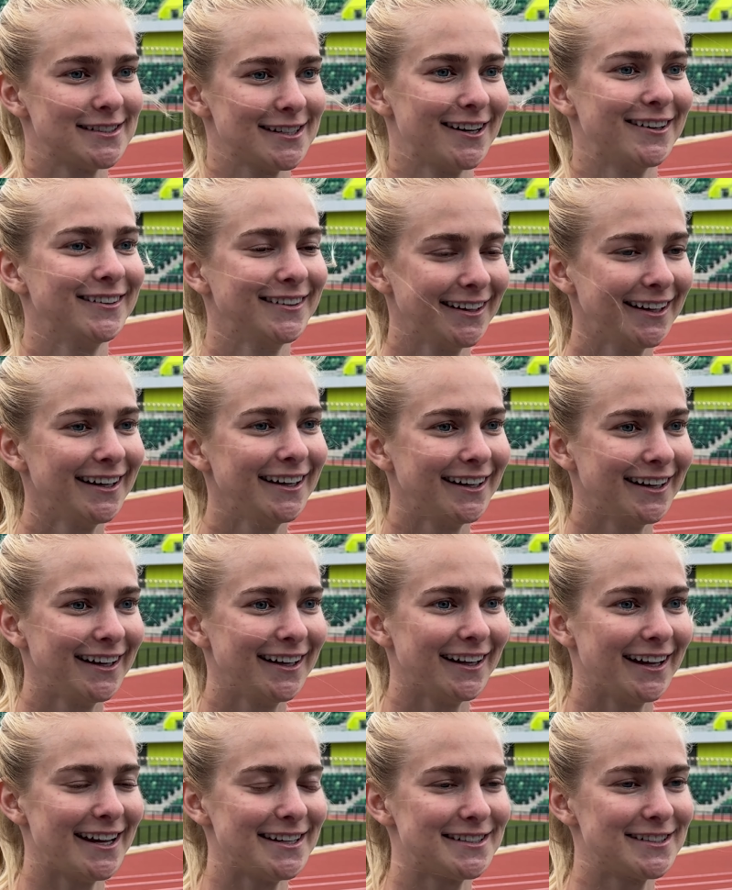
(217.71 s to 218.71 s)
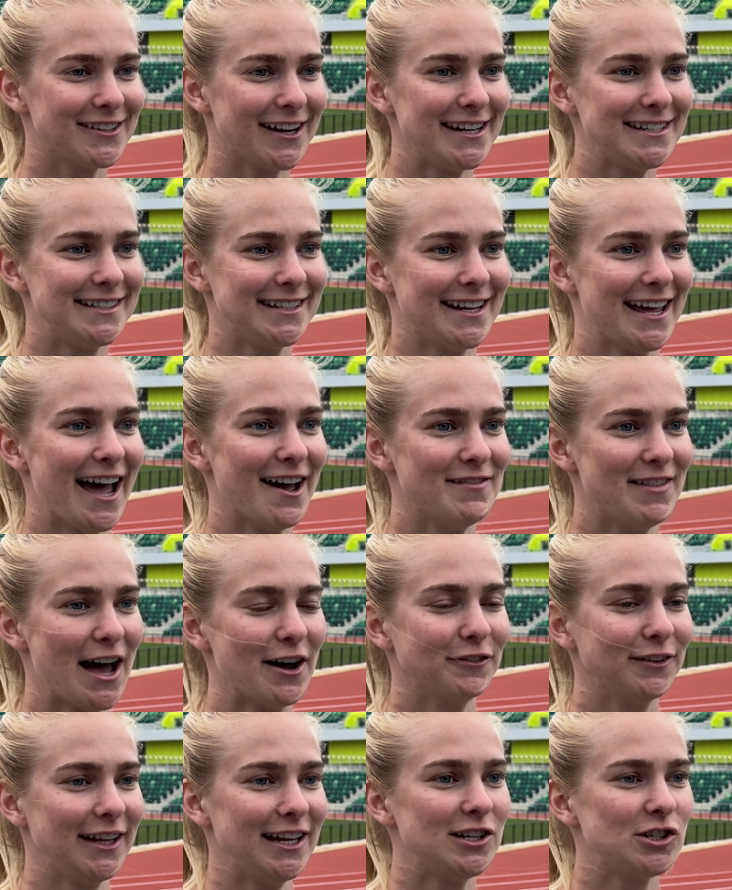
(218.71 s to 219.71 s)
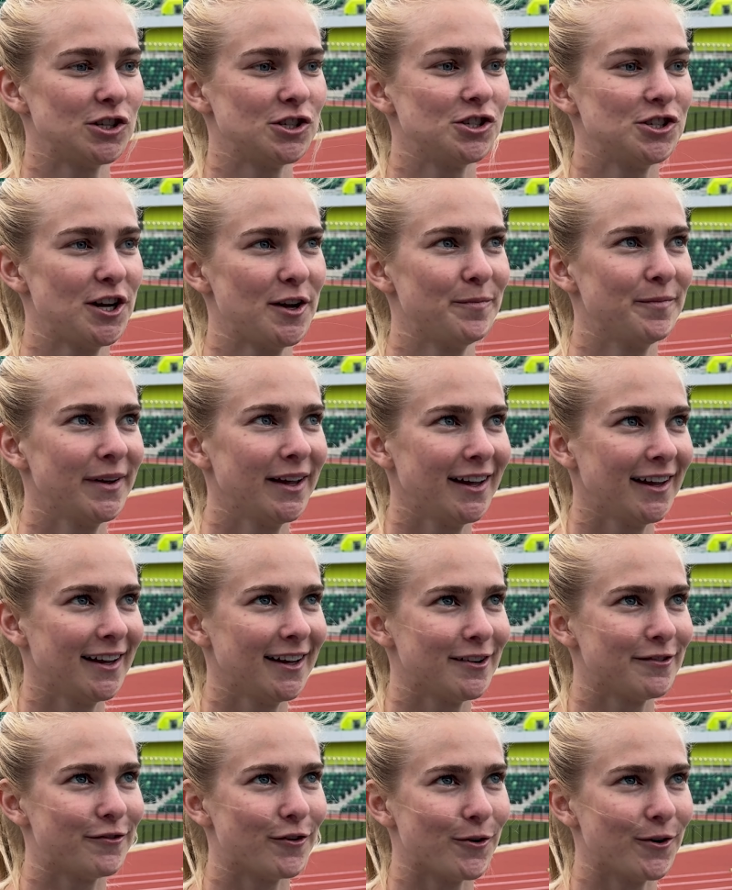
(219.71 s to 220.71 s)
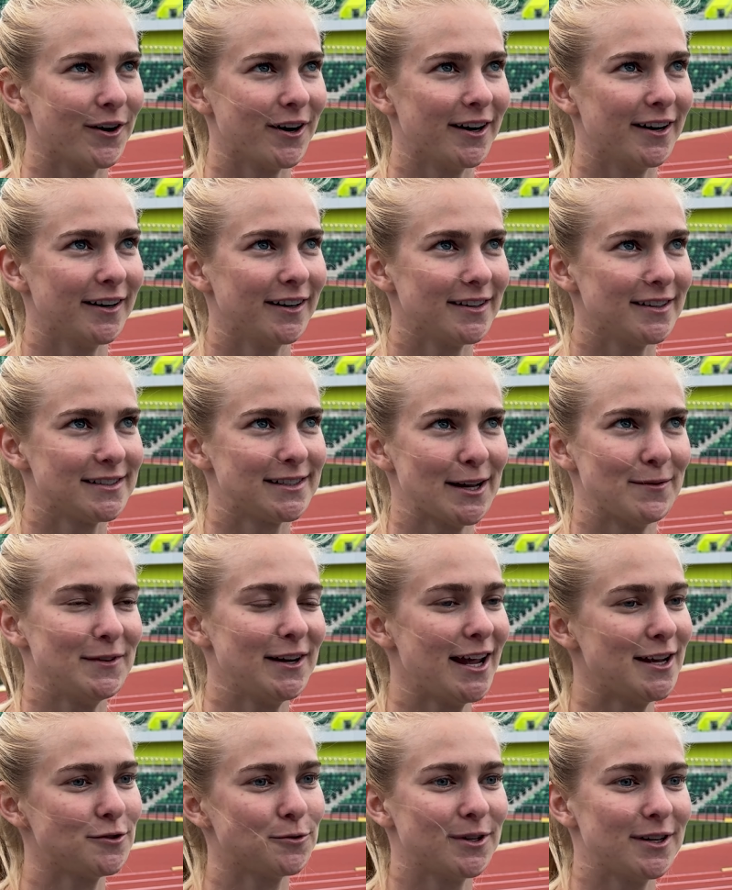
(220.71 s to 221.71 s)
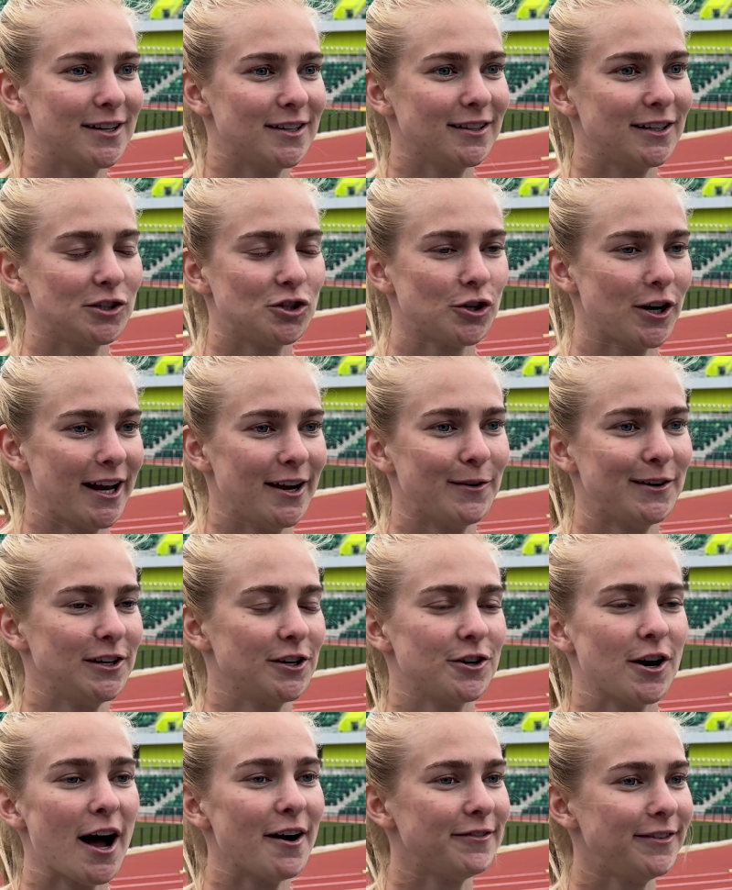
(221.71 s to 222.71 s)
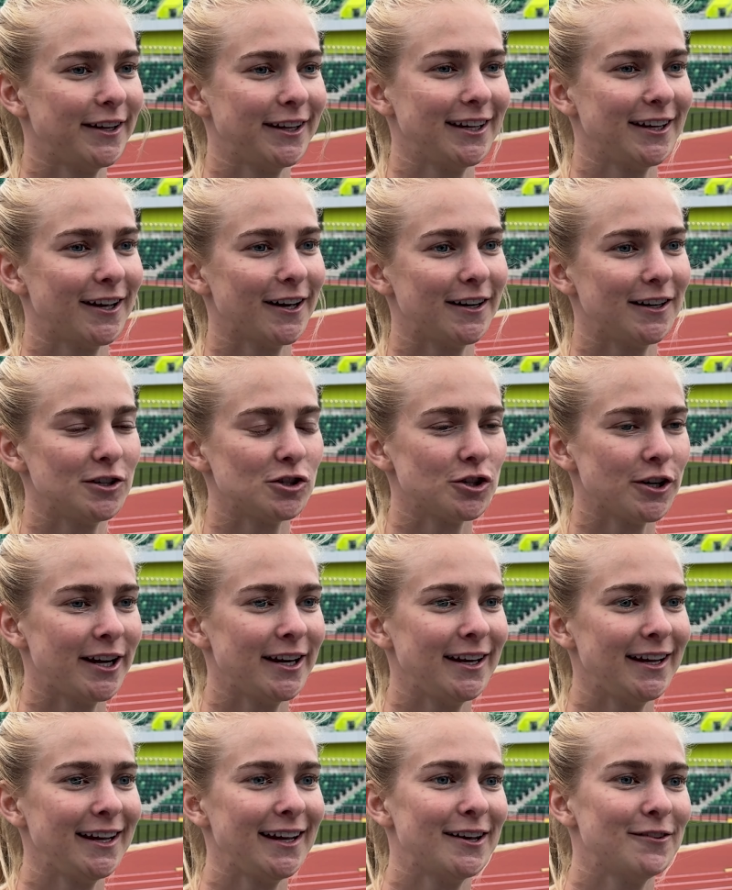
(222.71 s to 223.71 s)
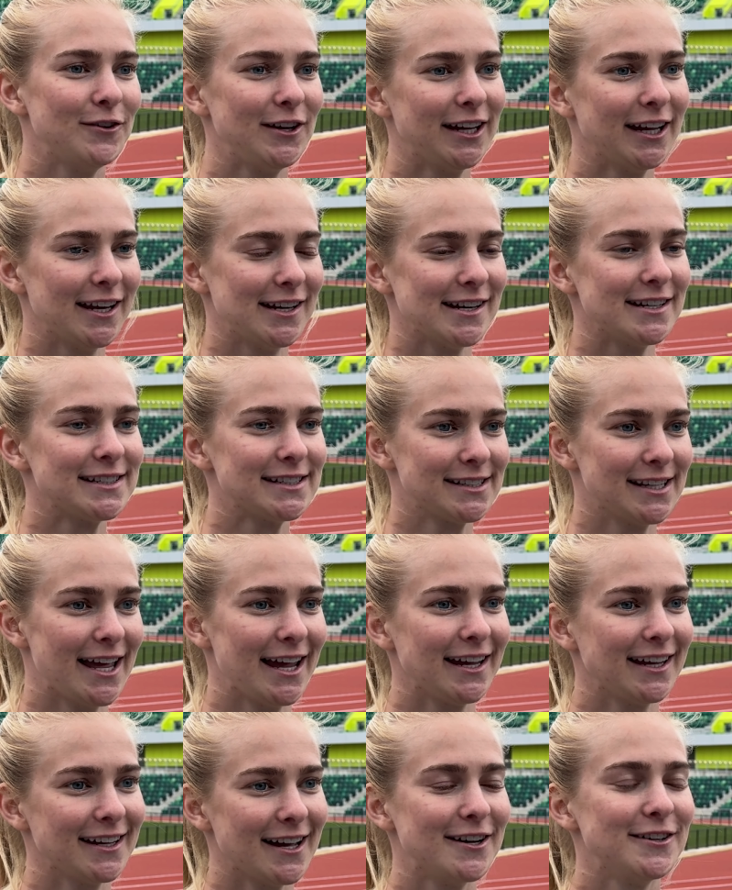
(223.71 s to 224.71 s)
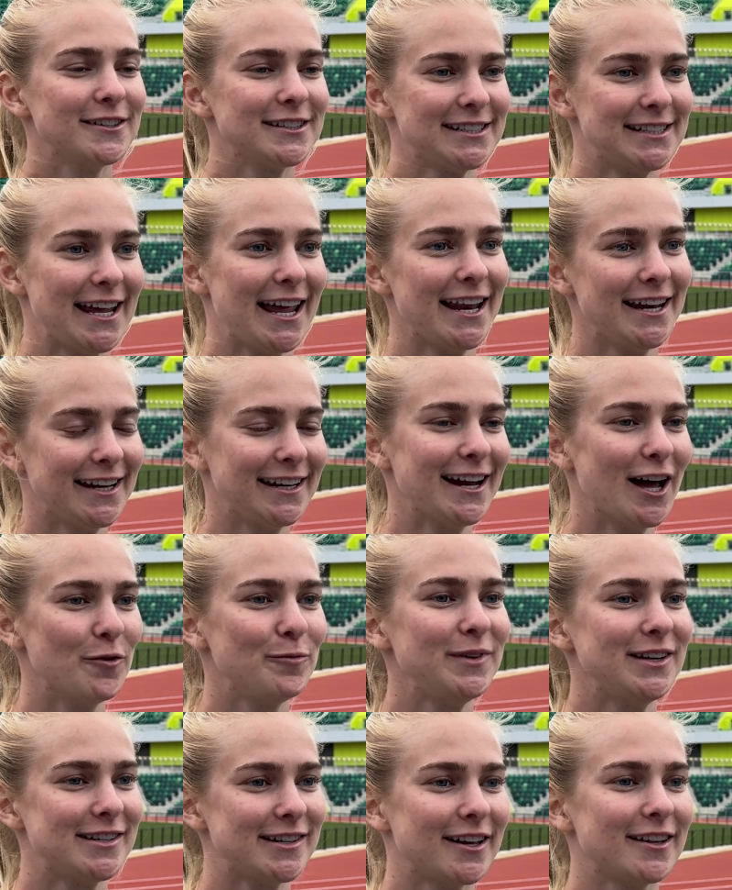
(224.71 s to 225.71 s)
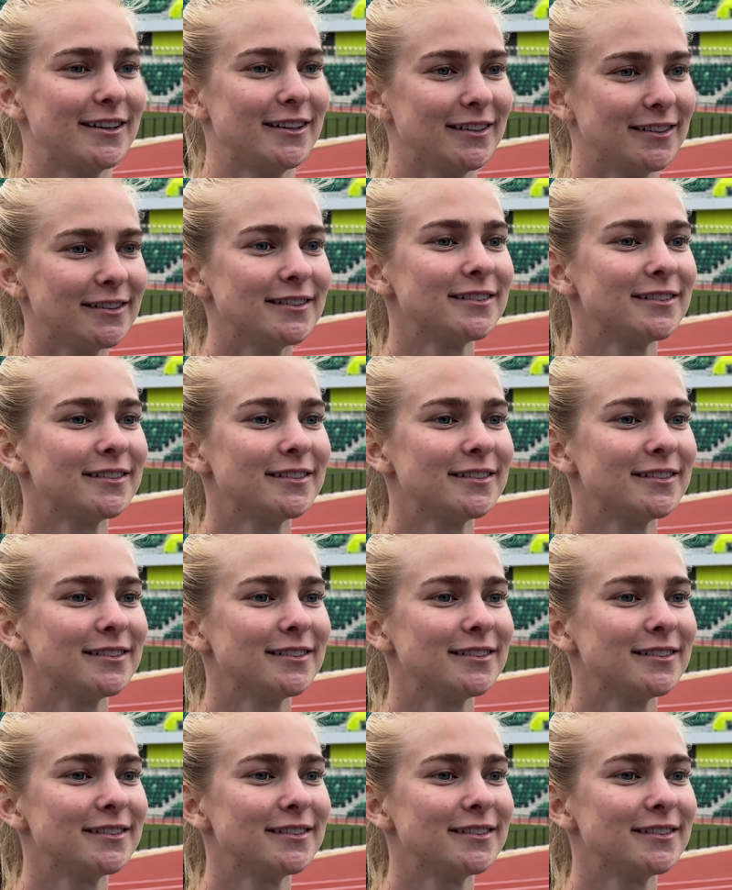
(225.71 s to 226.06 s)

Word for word: So it's great to have that relationship for some days when the tra- when you're not feeling good in training, and we can just like understand and help each other.